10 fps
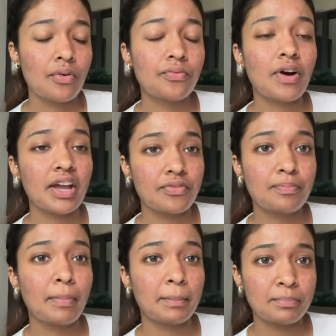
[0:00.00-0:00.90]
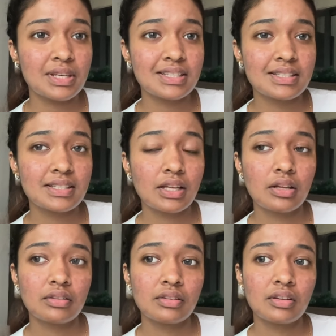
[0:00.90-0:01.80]
5 puppies
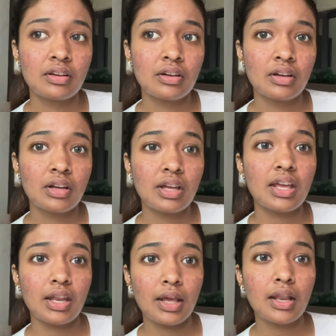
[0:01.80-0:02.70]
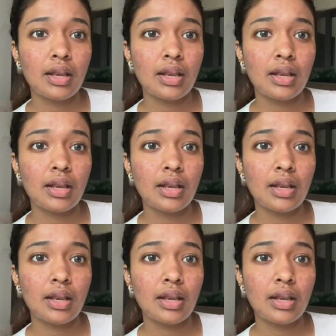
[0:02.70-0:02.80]
in it.